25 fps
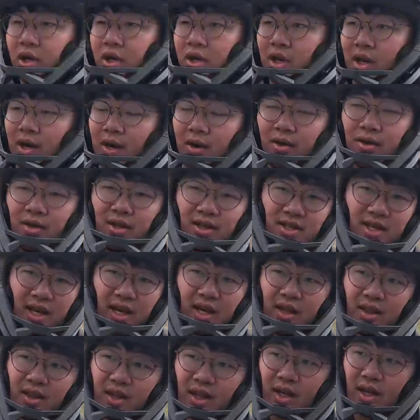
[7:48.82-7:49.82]
Now, the
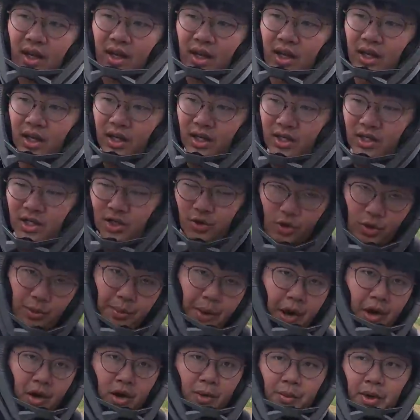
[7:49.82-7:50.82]
second thing is the
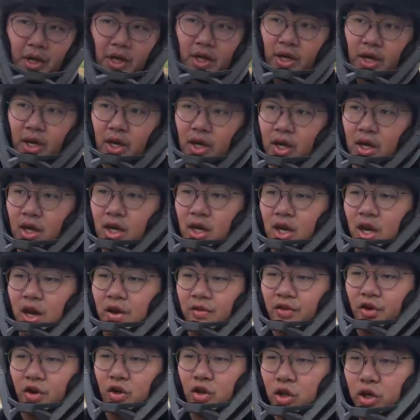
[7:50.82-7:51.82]
repairability.
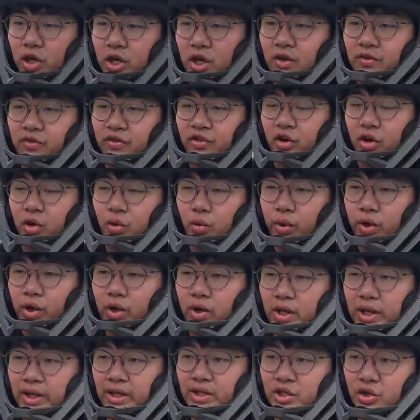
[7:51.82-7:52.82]
If you're looking for a
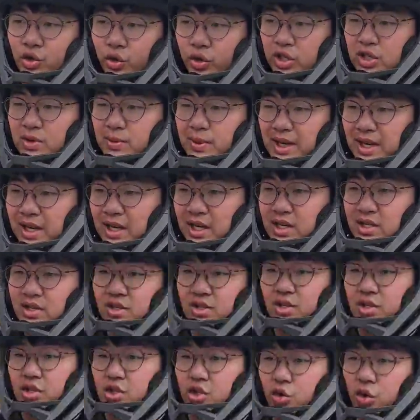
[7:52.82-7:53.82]
wheel that's going to be
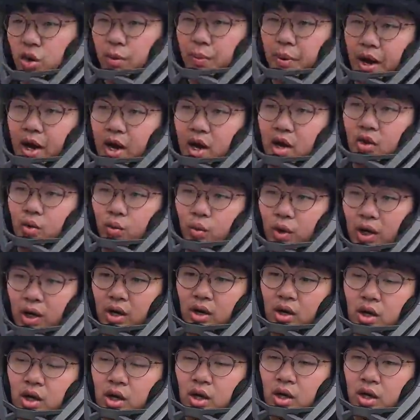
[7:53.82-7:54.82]
easier to repair,
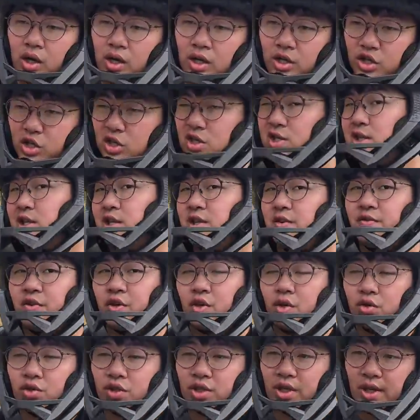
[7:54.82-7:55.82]
well, in terms of
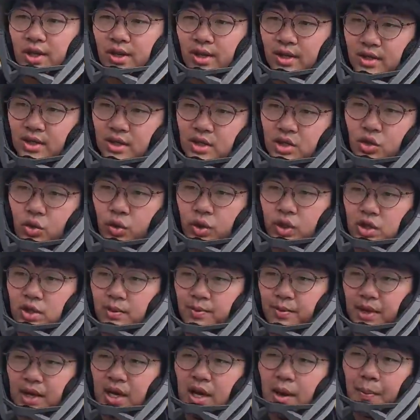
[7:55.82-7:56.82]
difficulty, this is going
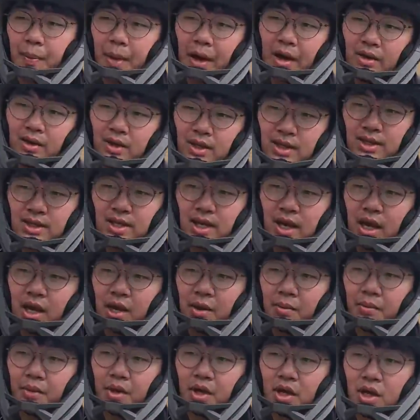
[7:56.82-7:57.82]
to be about the
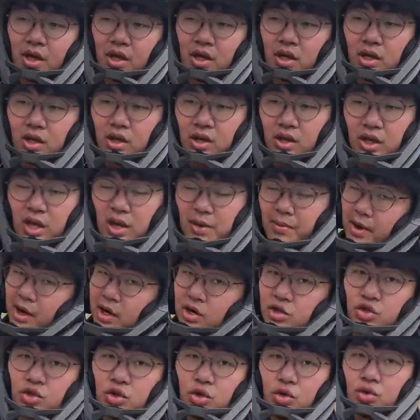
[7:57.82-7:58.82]
same. The
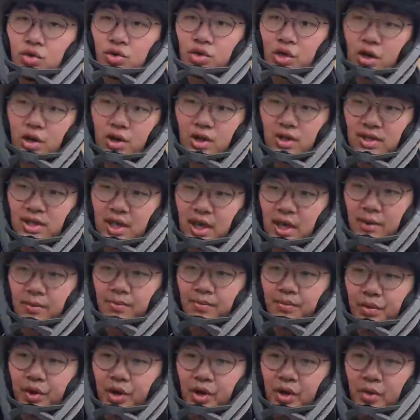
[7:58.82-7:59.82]
amount of screws are the
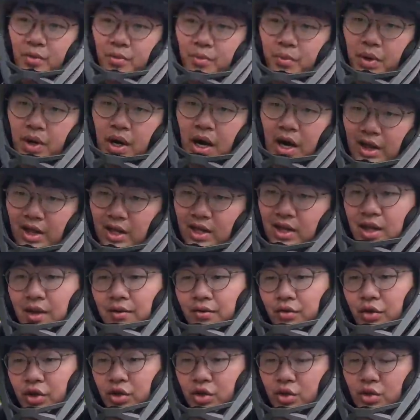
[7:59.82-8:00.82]
same, but I think
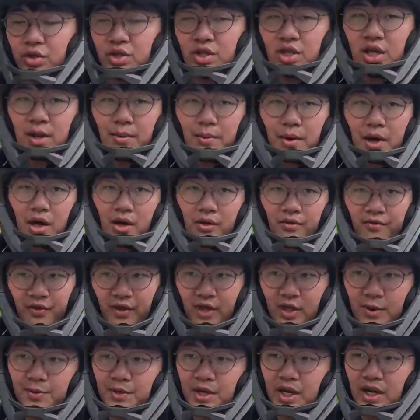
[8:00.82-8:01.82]
they've reduced the amount of
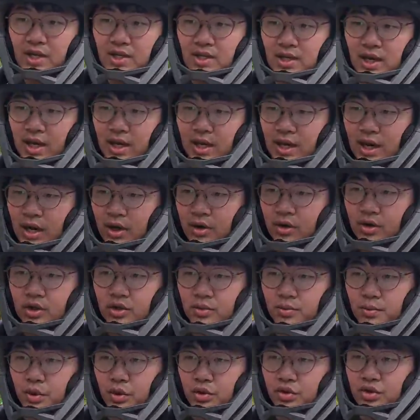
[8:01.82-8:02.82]
Phillips heads and now
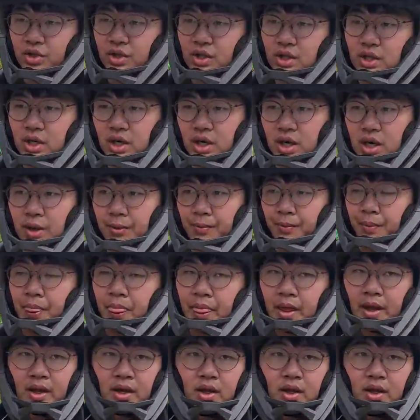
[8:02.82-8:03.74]
it's mostly um,